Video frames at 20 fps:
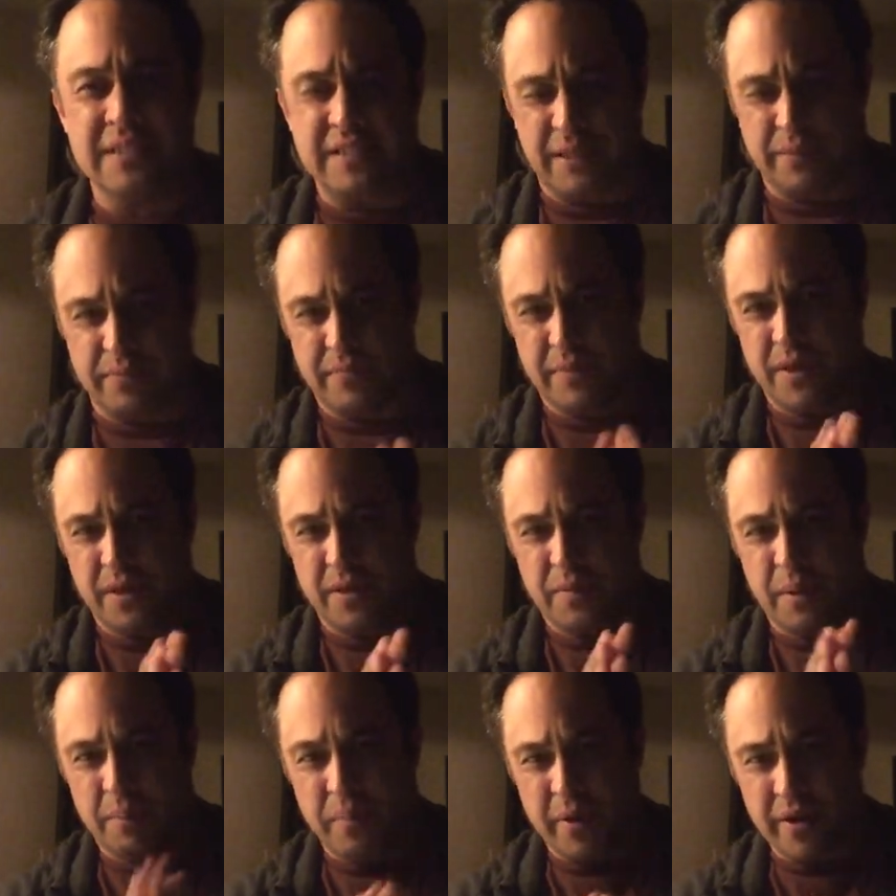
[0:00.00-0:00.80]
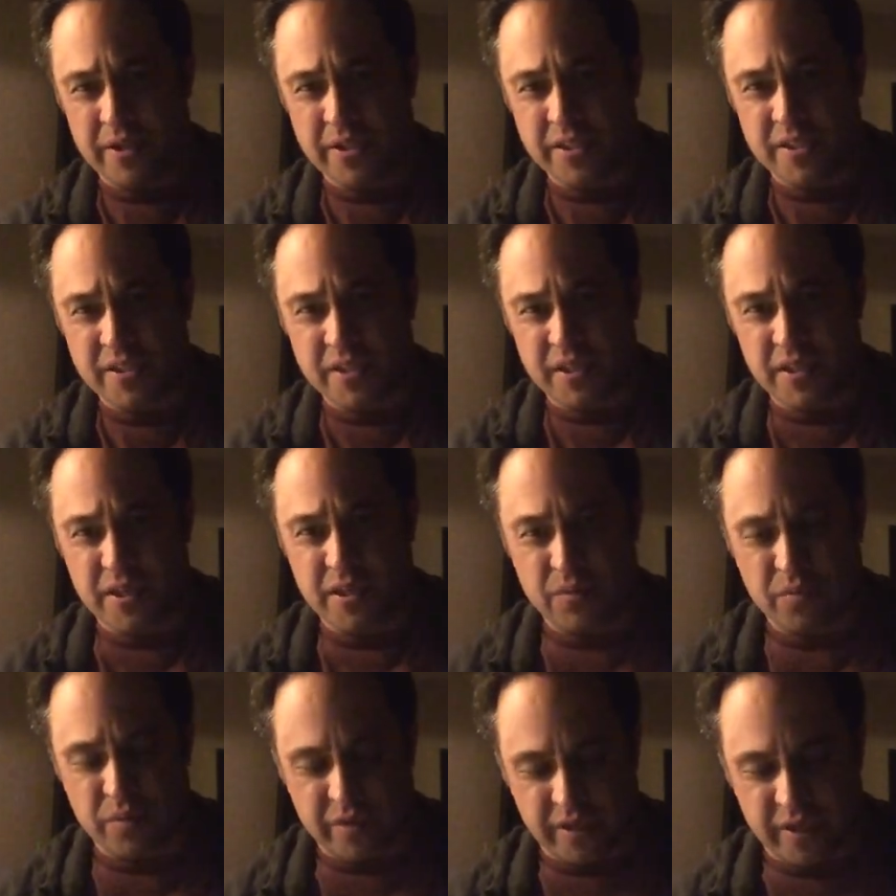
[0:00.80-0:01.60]
And my parents
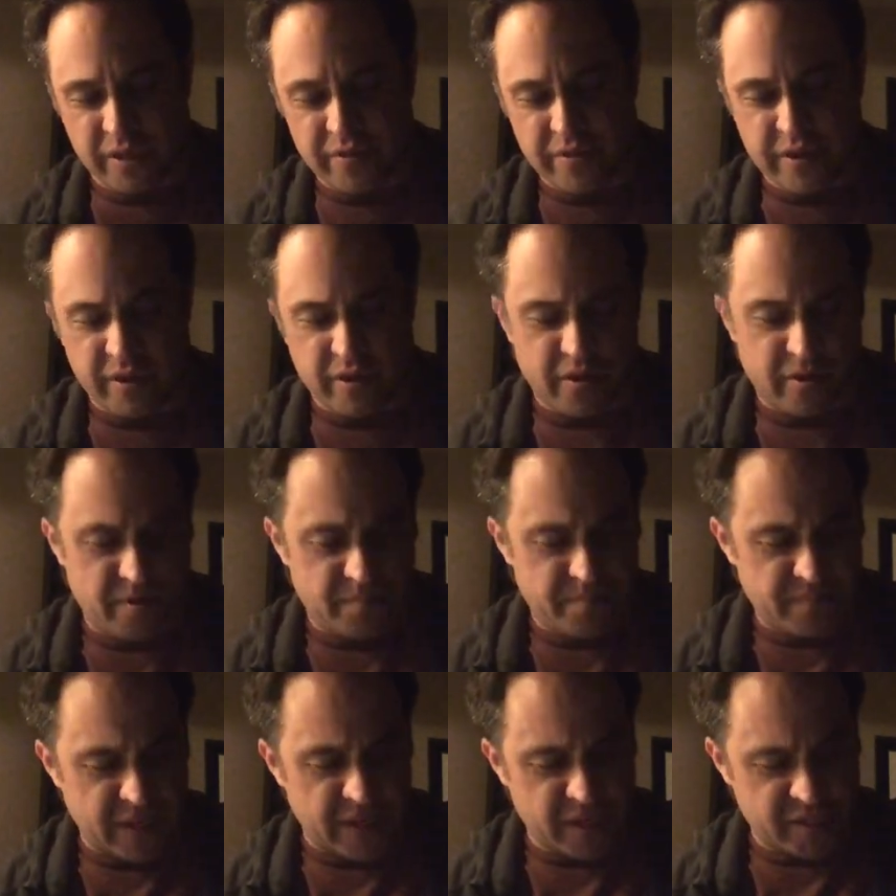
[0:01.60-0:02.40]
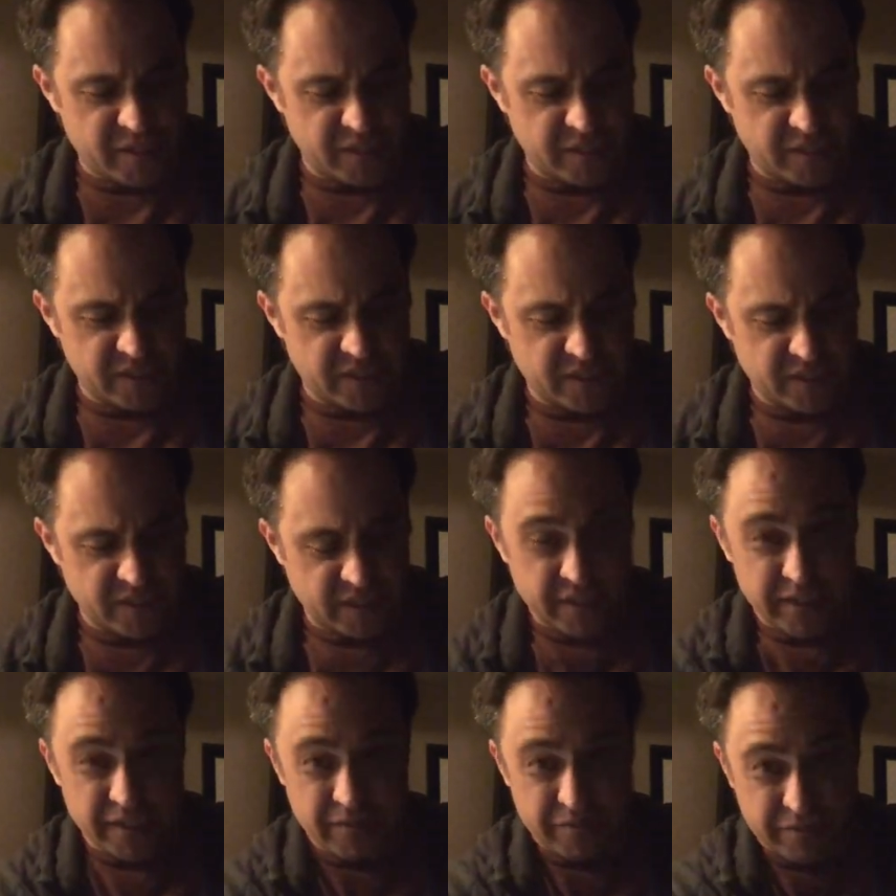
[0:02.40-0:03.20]
weren't there. They're actually
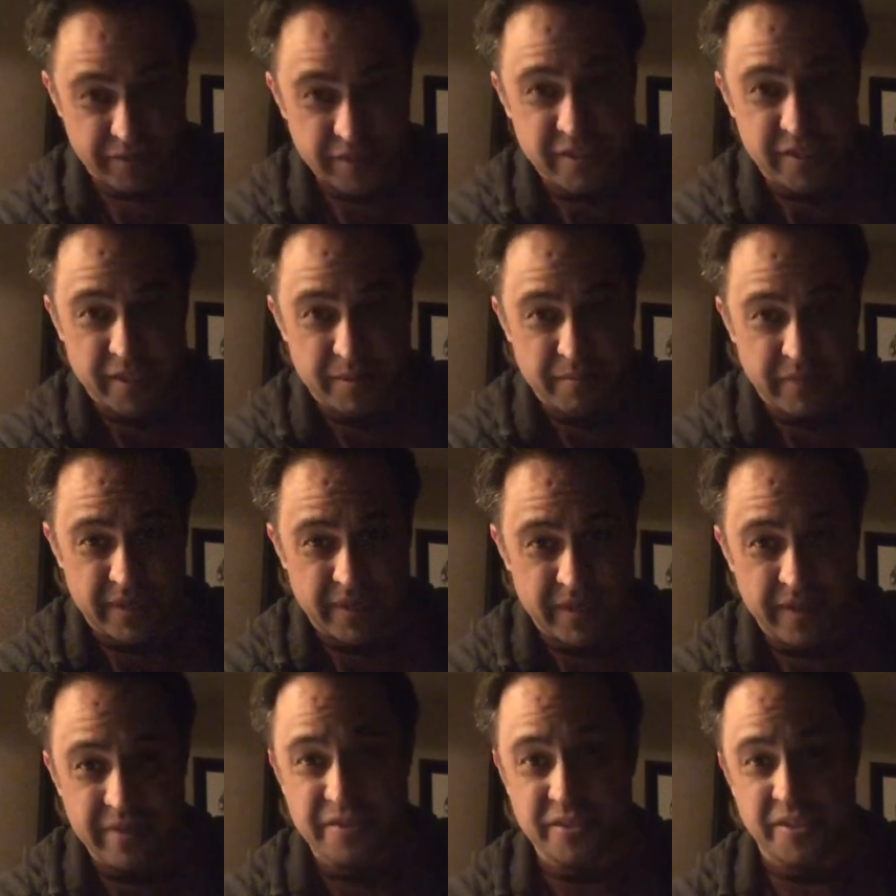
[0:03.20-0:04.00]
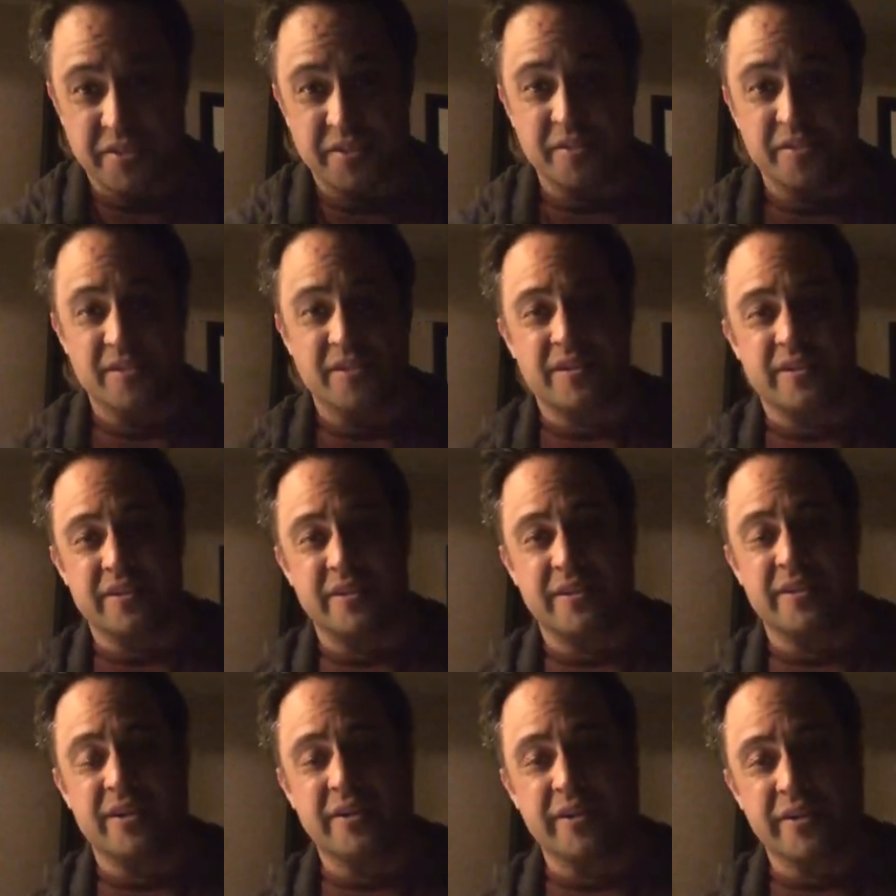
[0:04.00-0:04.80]
visiting my other sister
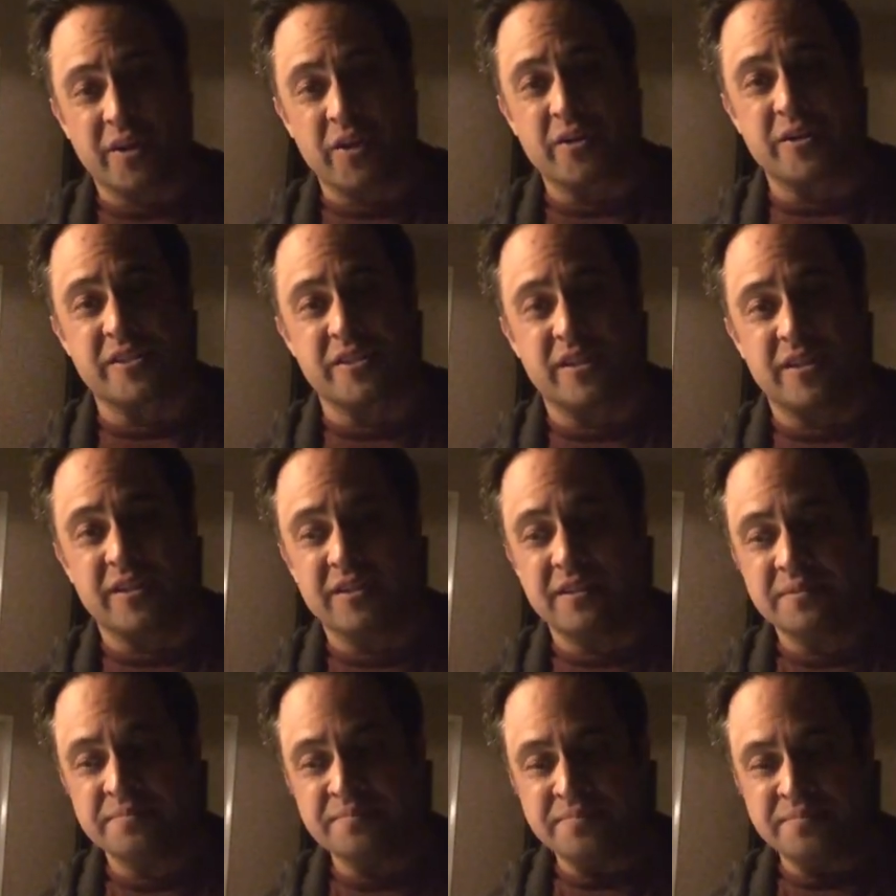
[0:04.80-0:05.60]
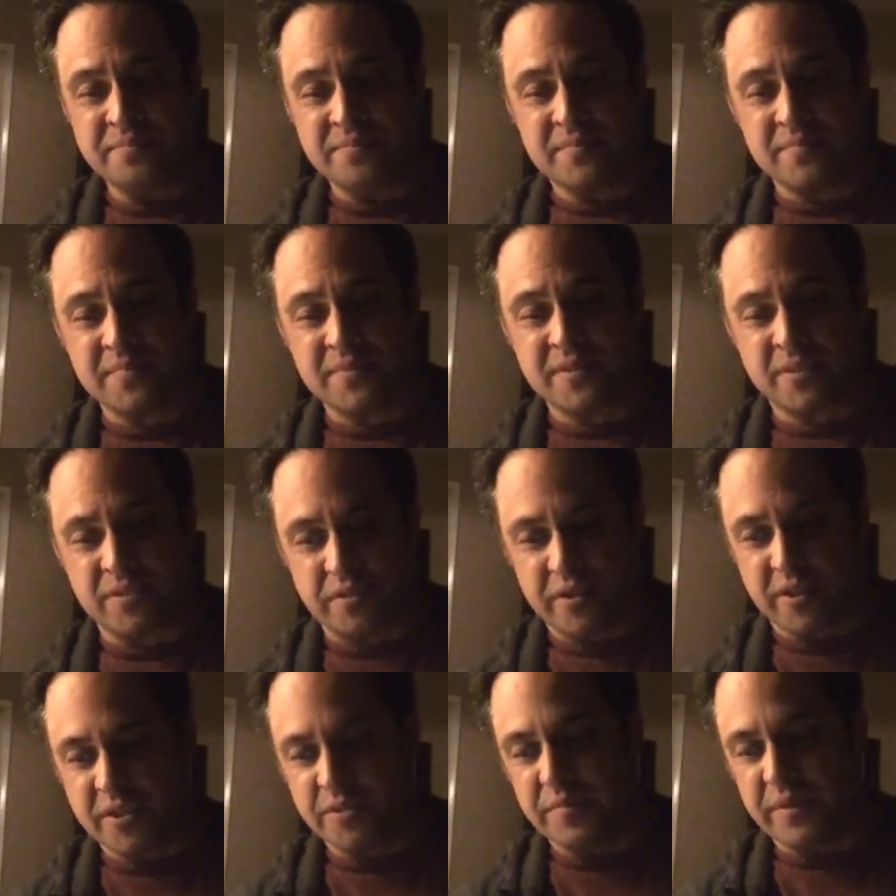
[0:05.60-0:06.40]
in Arkansas. So
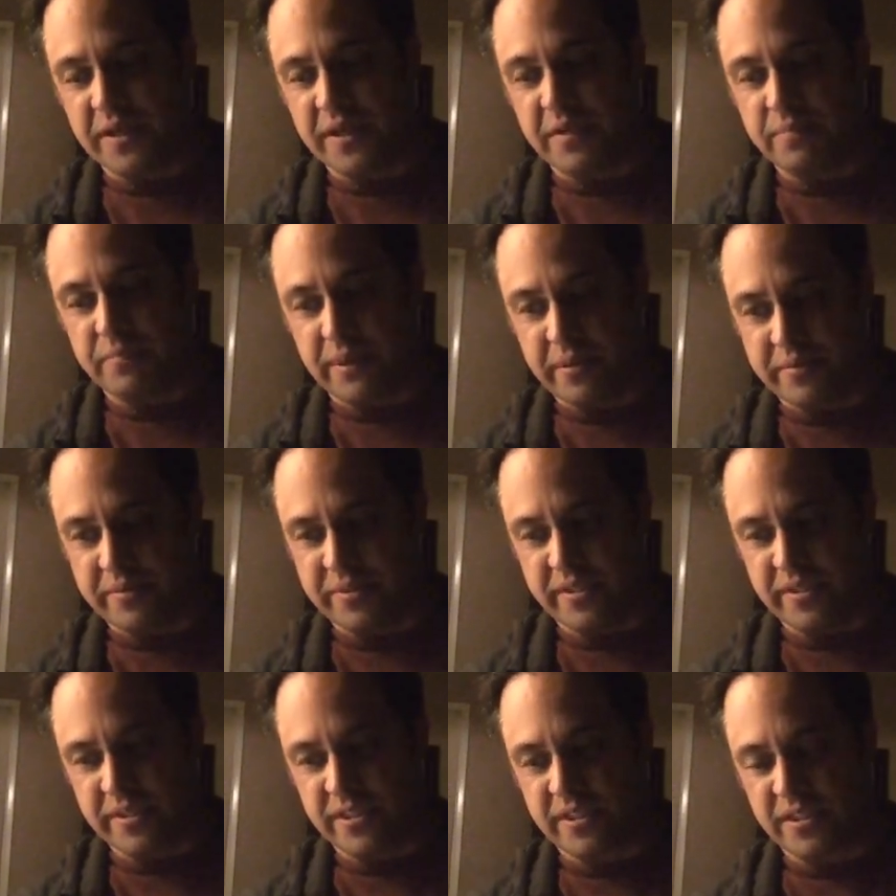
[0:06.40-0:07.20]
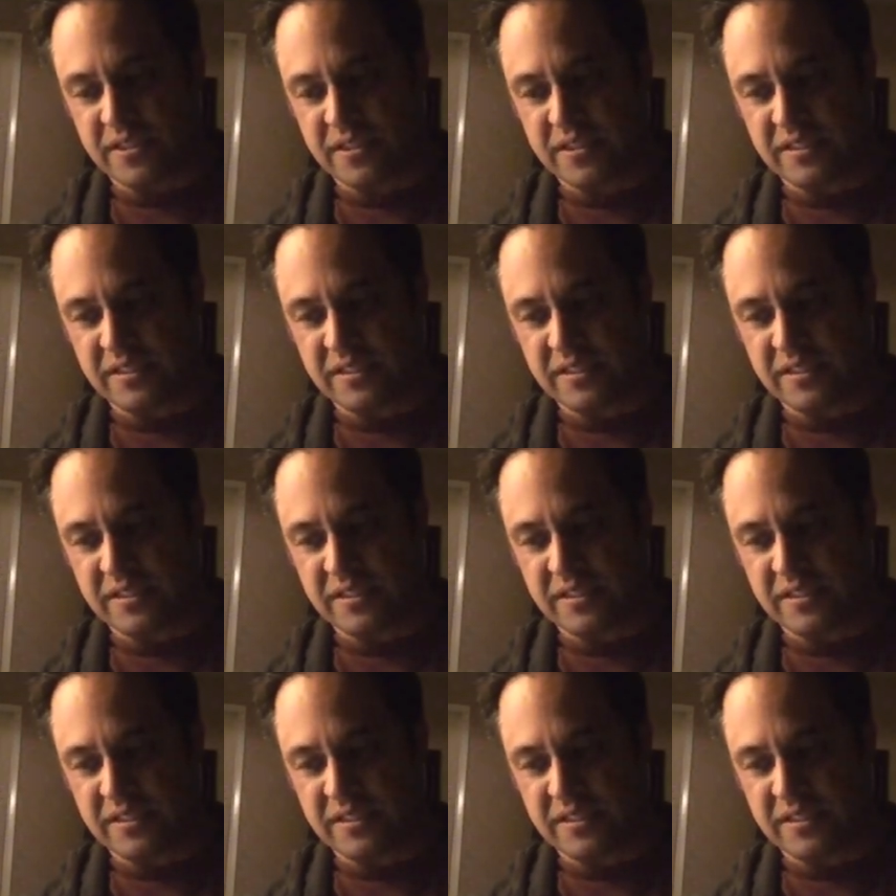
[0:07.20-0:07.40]
here's my baby sis